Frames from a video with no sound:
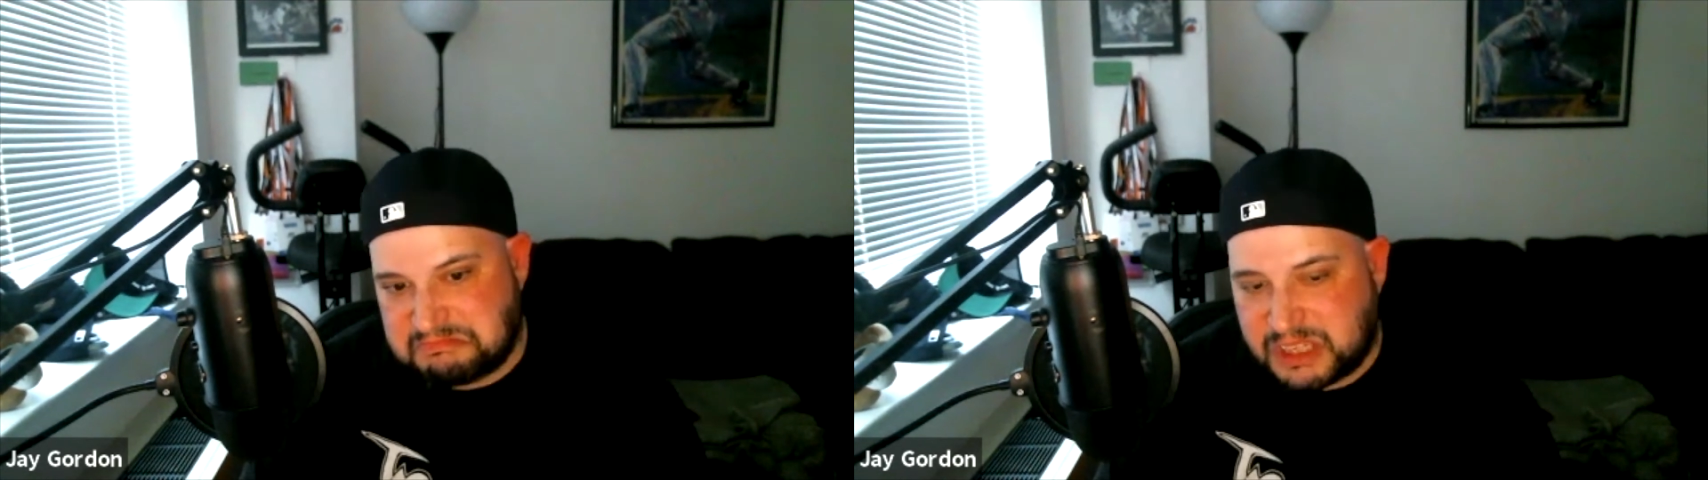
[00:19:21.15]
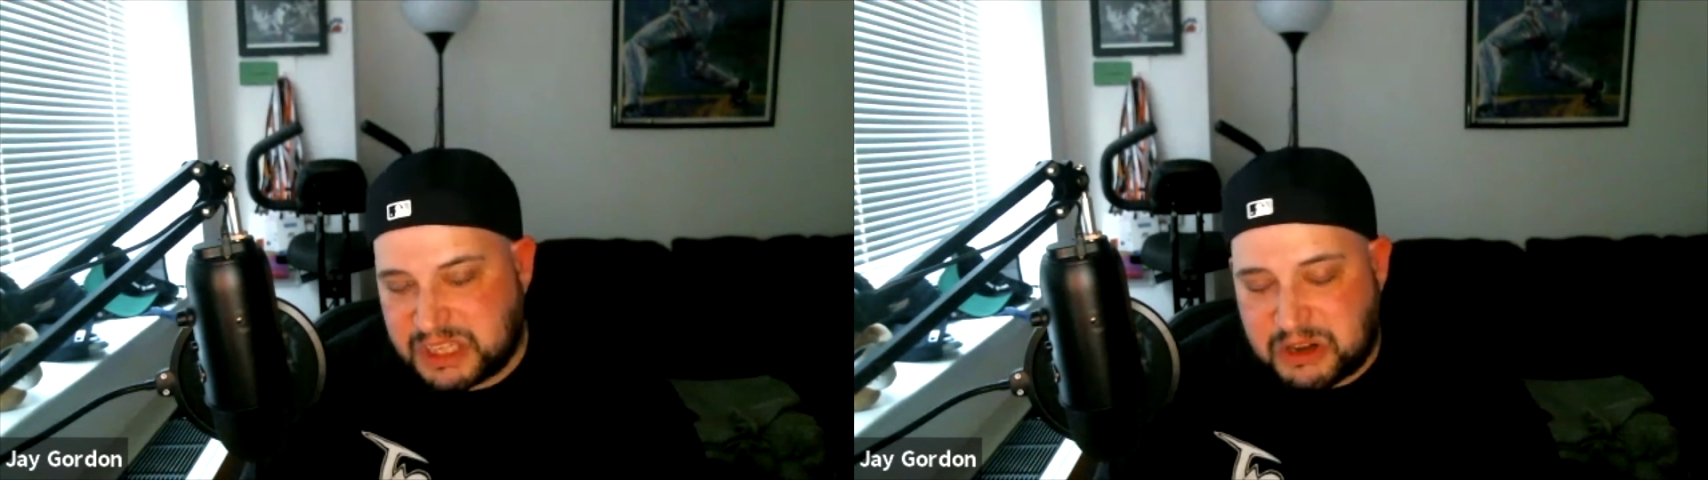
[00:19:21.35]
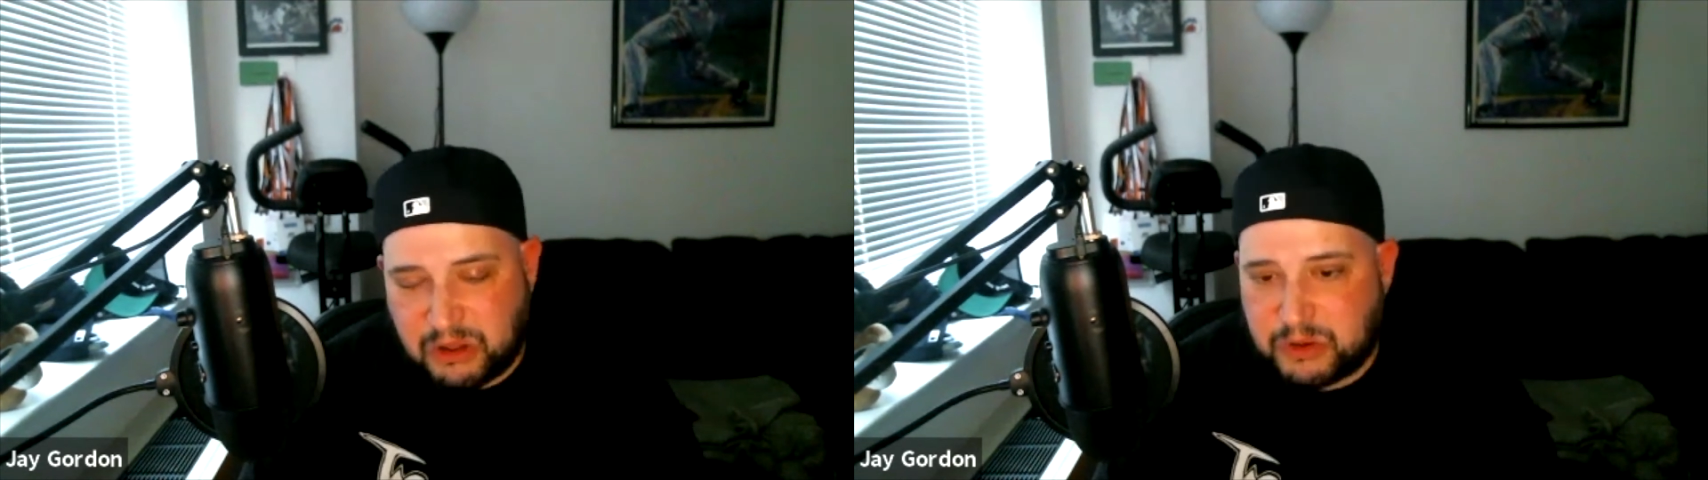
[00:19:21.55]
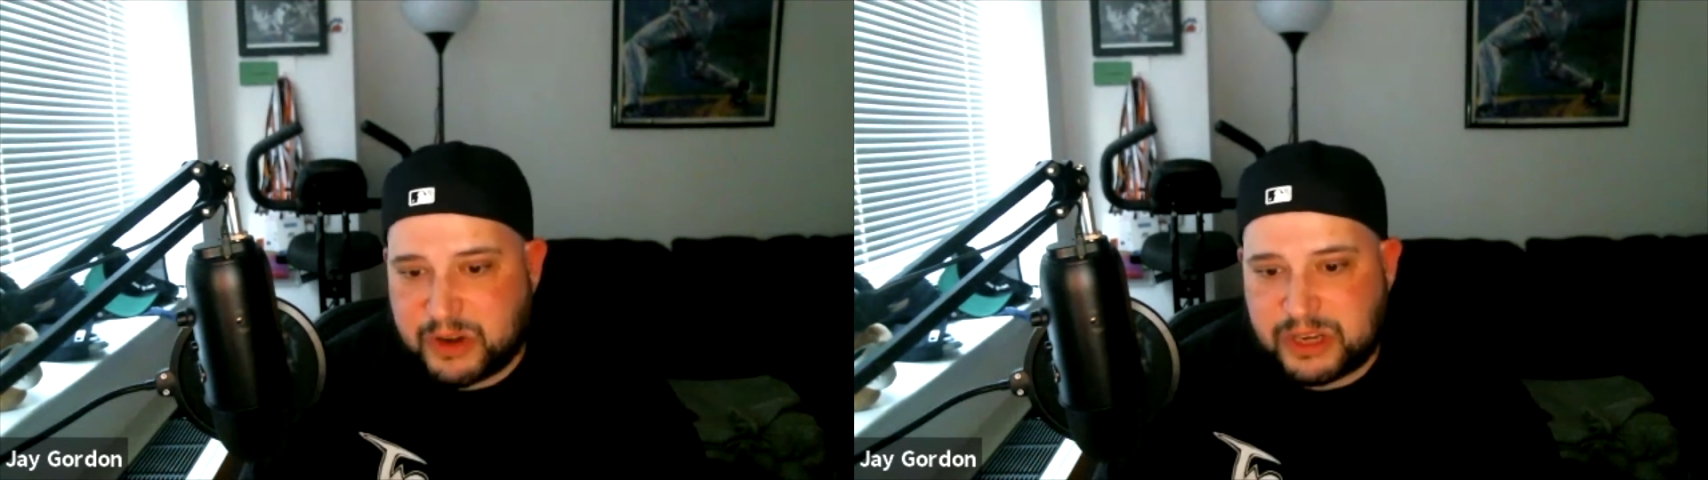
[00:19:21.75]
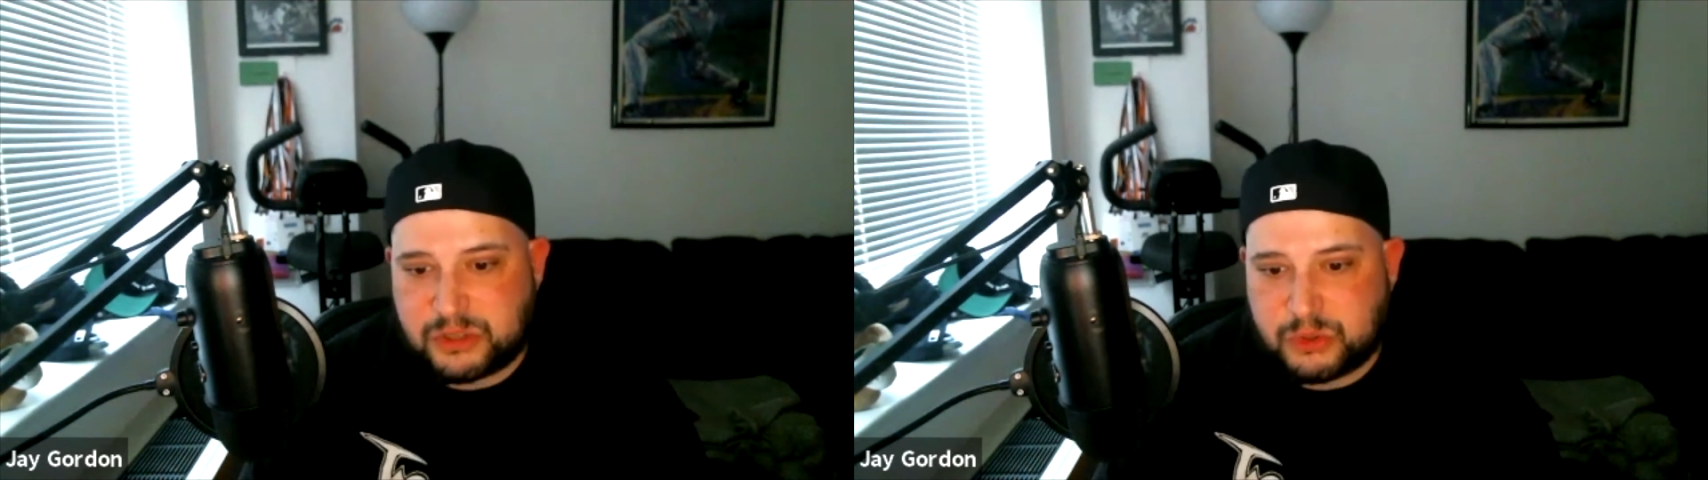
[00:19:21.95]
get all the
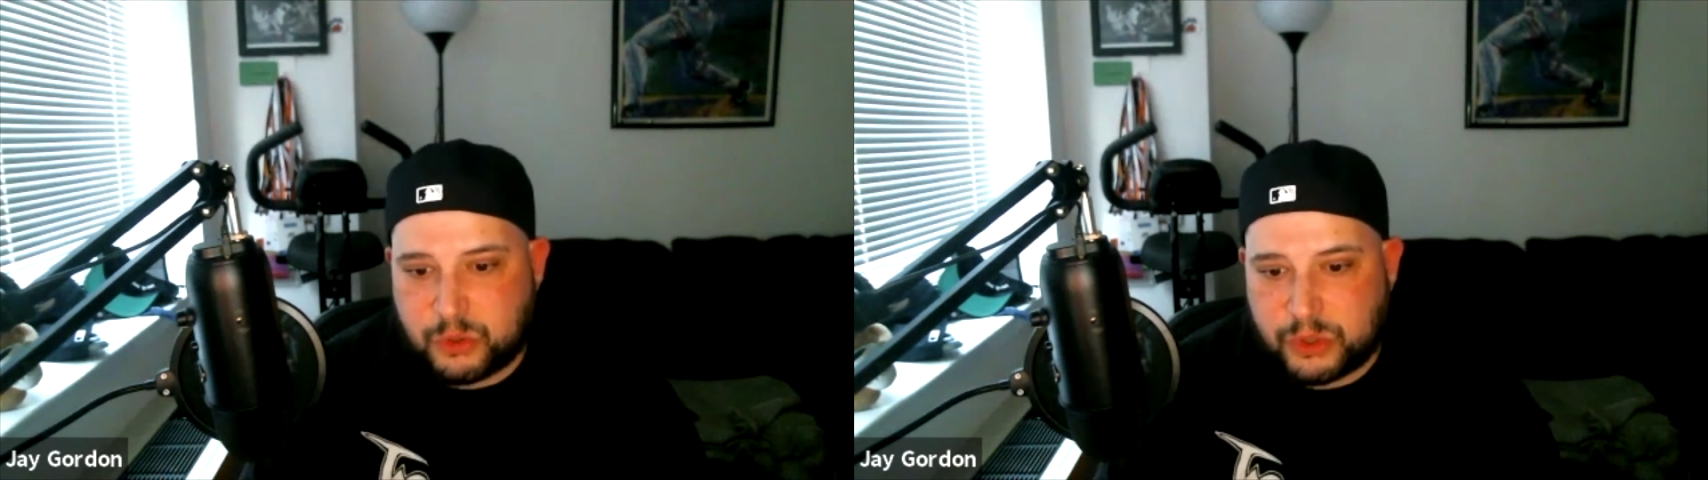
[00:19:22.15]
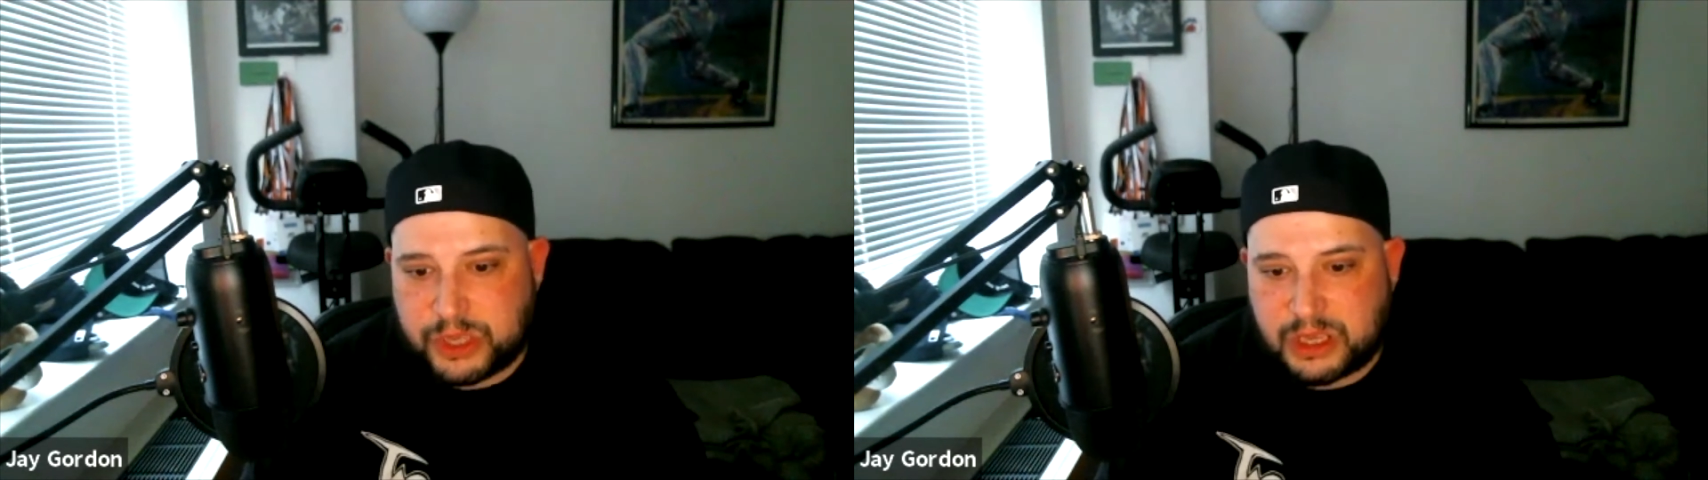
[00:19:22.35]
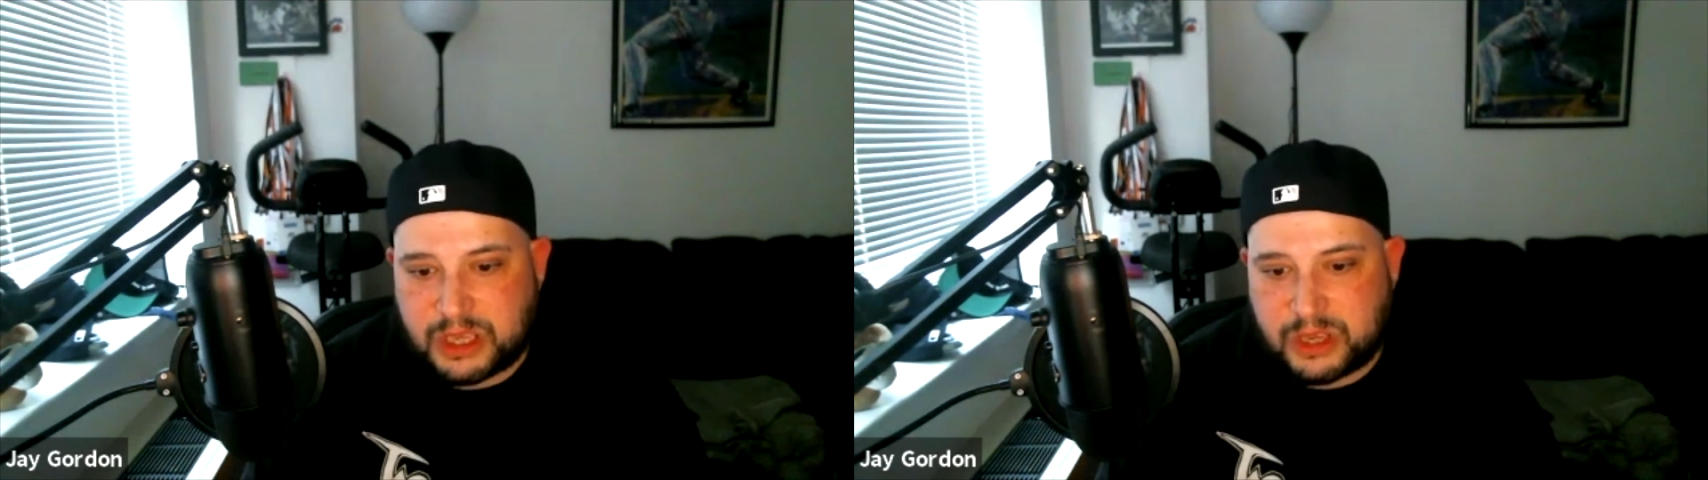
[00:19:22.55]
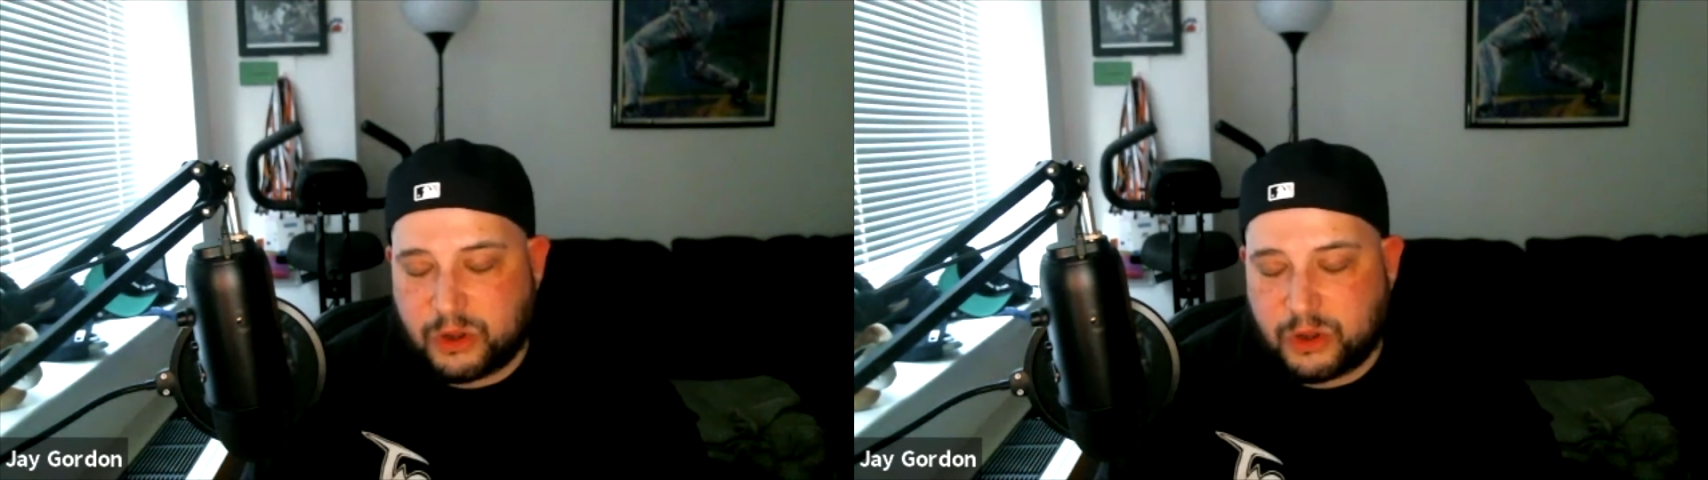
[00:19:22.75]
right answers,